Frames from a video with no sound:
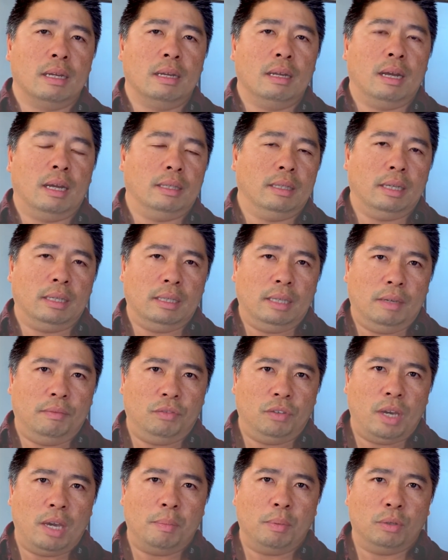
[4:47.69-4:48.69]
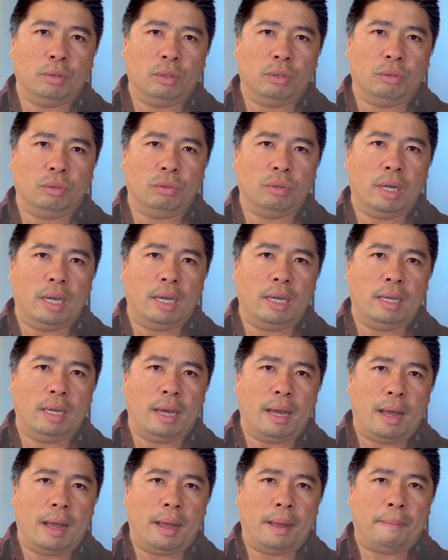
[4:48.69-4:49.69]
I think if you're able to do
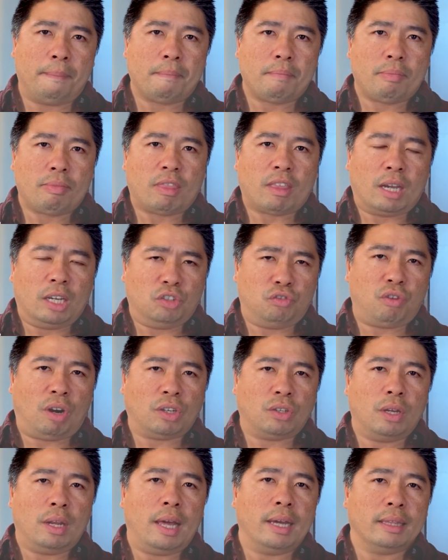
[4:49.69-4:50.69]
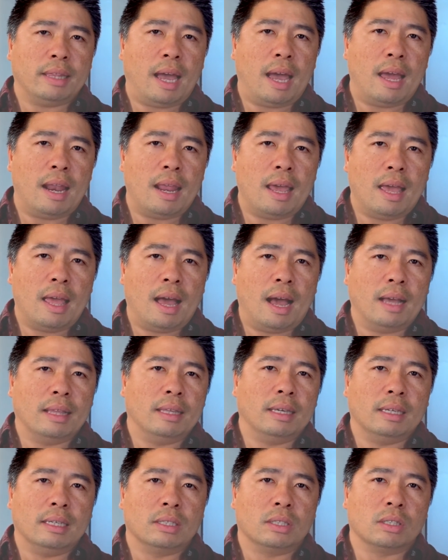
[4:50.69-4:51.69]
a structure like that, I
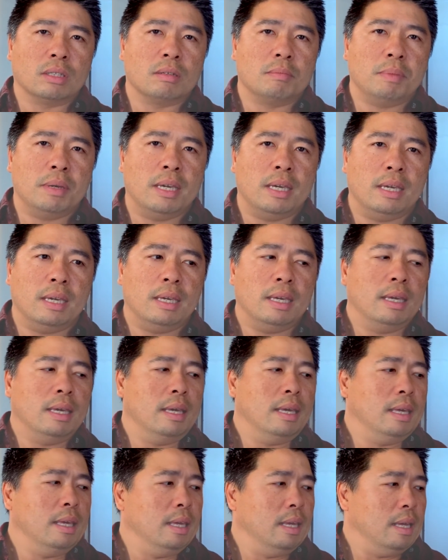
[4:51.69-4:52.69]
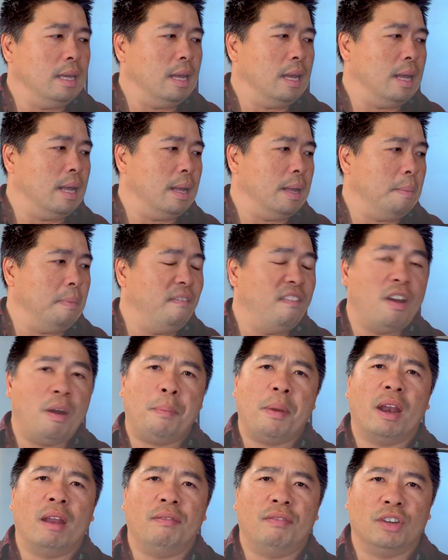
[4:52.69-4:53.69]
think it's going to be very
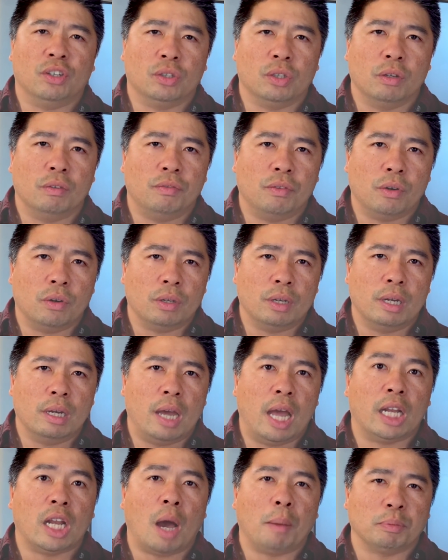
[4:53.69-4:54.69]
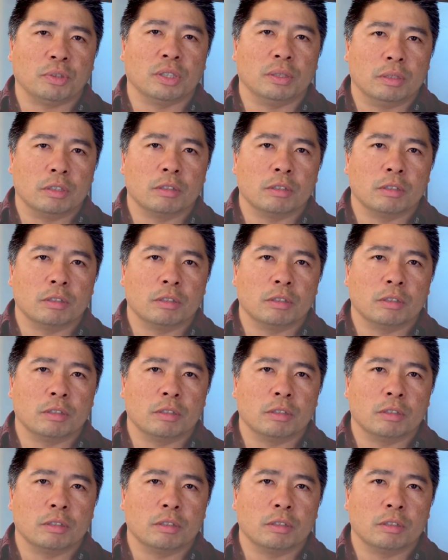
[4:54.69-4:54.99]
beneficial for the adoption.